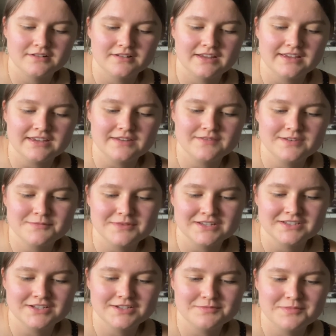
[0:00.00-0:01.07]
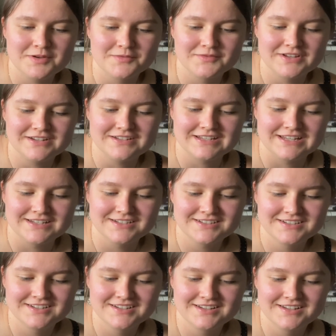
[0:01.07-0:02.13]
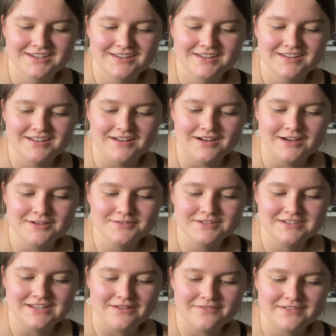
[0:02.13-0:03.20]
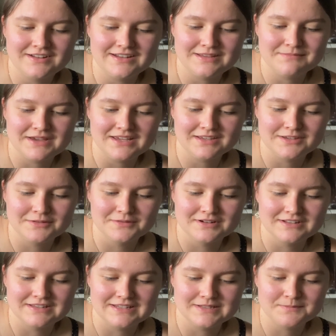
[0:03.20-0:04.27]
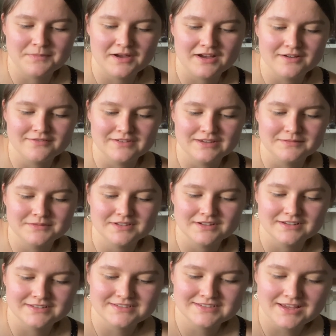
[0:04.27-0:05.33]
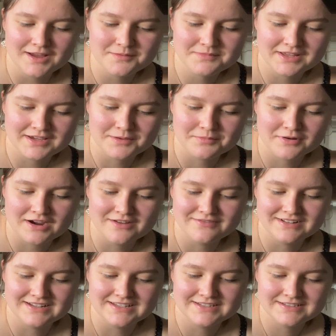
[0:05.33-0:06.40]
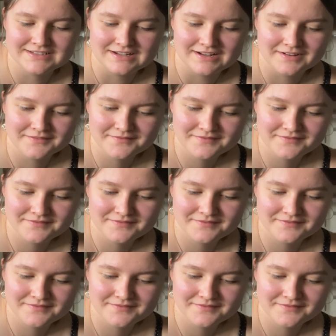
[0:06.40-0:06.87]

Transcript: Like, if you messaged me on Vinted, I would definitely make you one of these perfumes and I'd set up like a private listing